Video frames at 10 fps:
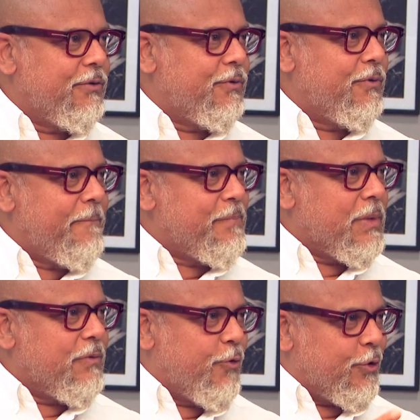you
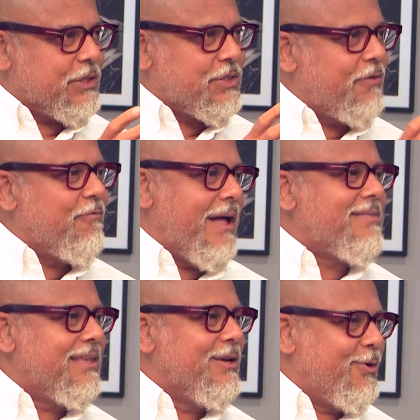focused on
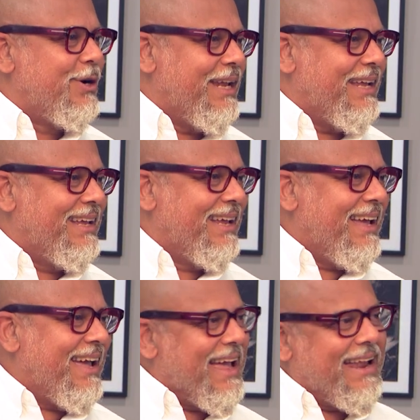one thing only
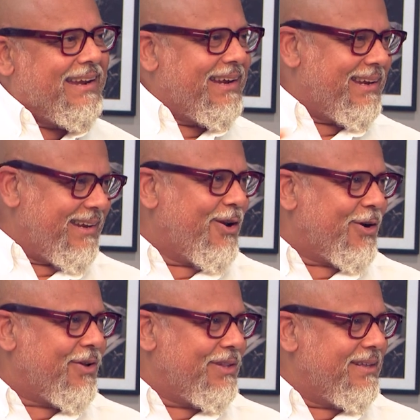and
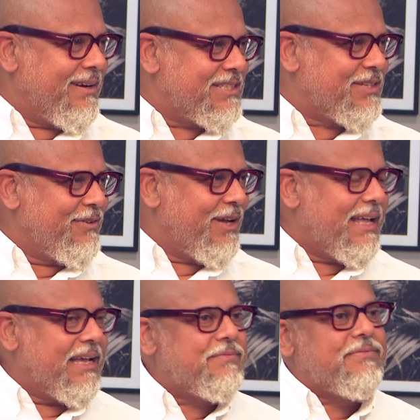not on the rest of your
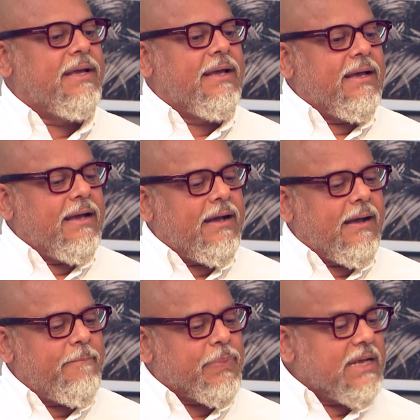life,
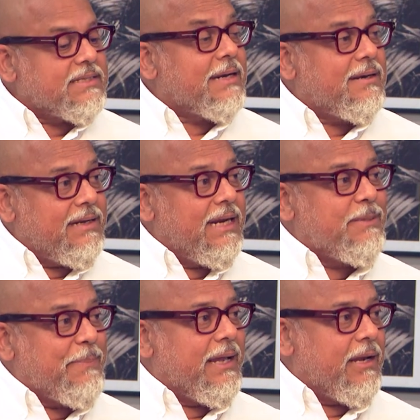um, I started really
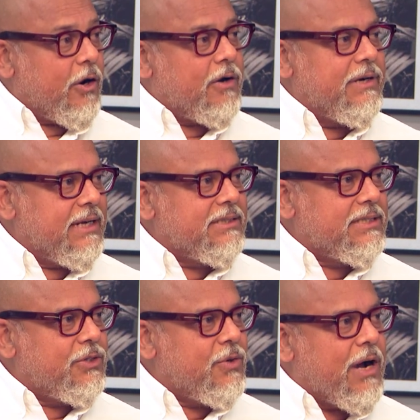paying a lot of
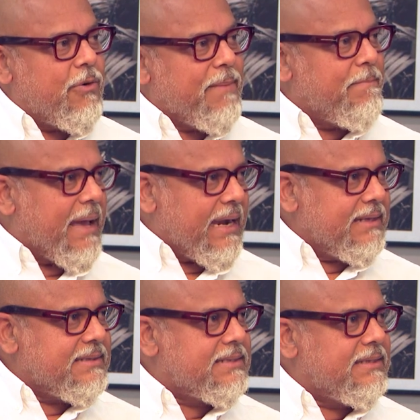attention to how I
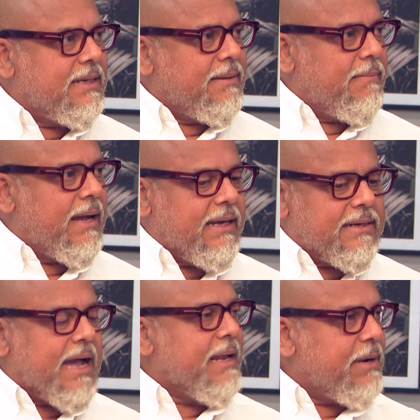balanced my
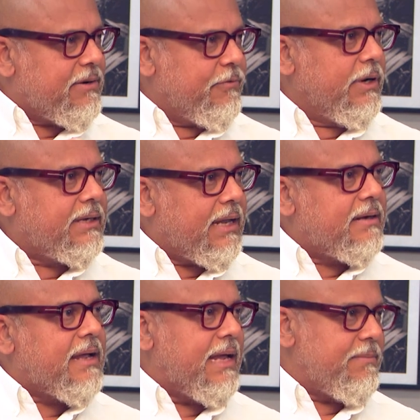time at work
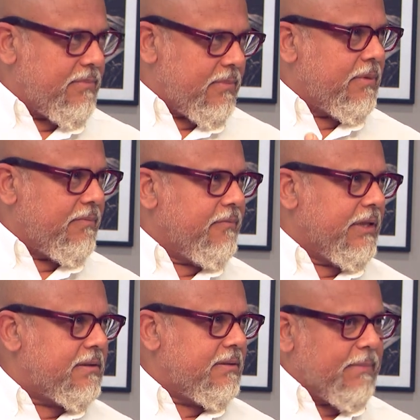and time
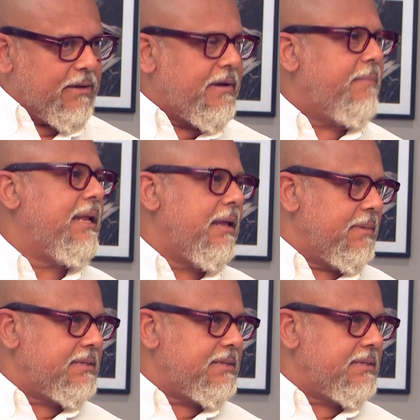with my family and